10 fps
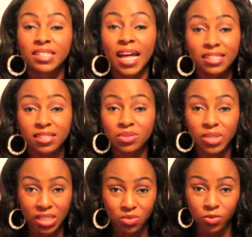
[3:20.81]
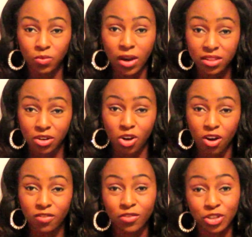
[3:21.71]
That's the reason why they're
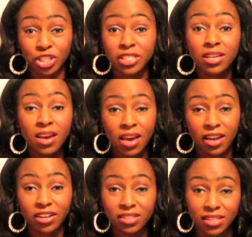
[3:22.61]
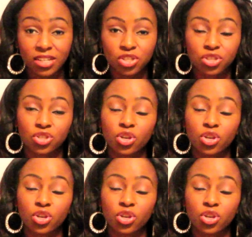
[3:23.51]
called virgin hair extensions.